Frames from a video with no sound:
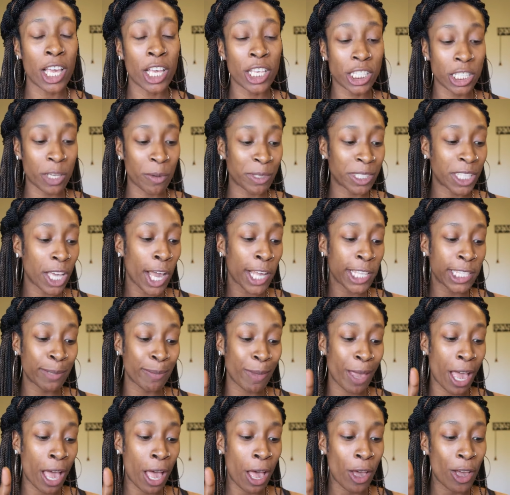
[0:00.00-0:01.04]
So we talked
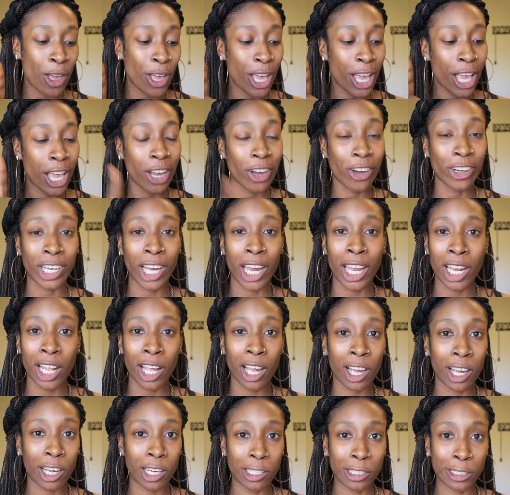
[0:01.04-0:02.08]
about creating
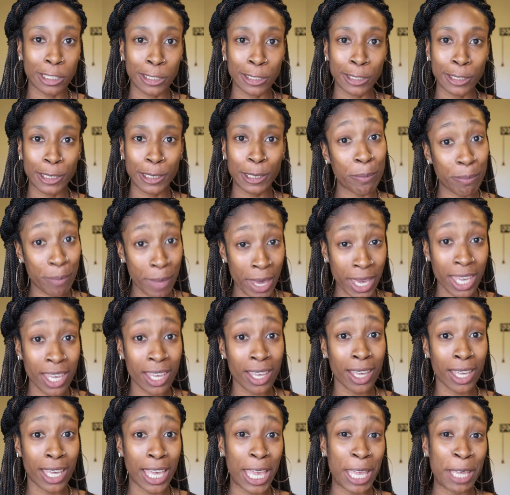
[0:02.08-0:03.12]
goals, making
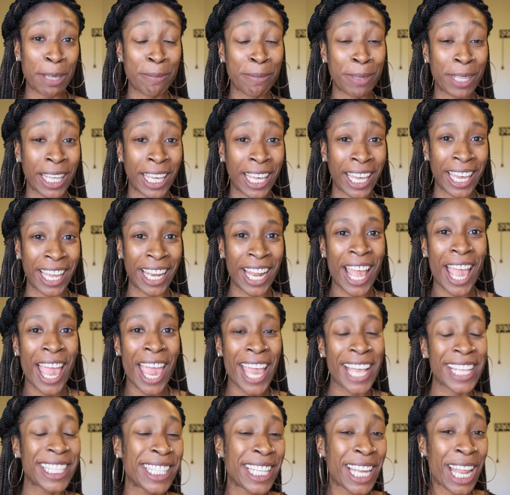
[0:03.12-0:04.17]
a game plan,
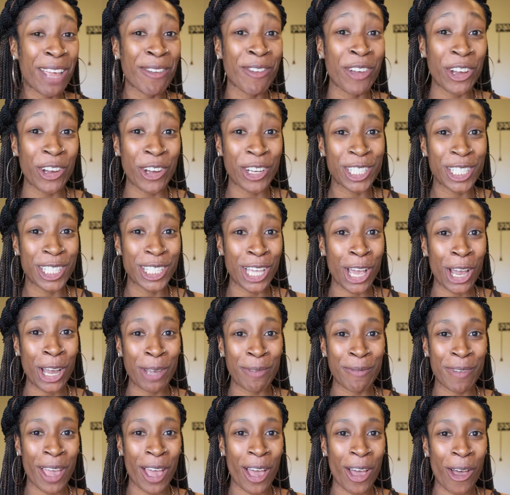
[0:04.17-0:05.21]
and today we're going to talk
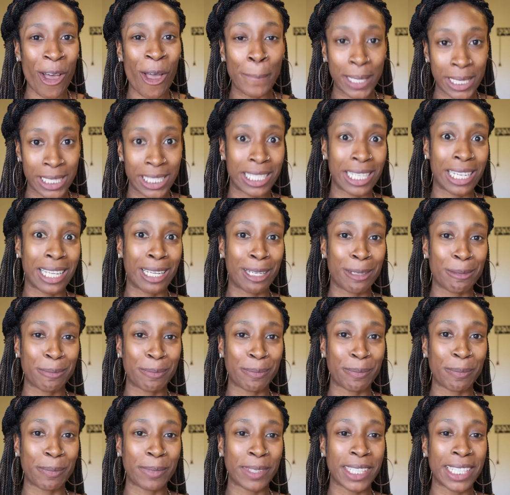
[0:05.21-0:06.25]
about budgeting.
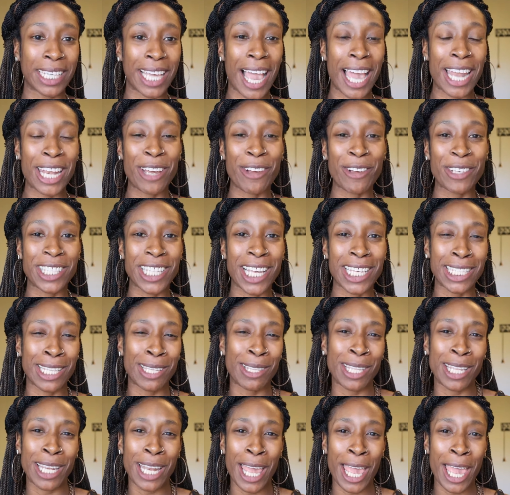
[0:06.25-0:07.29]
I know it's not
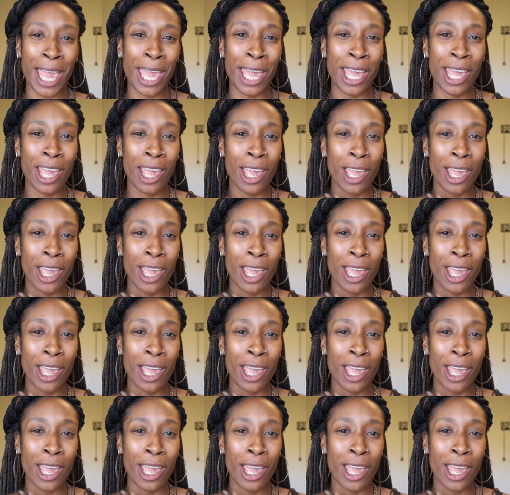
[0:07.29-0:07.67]
something that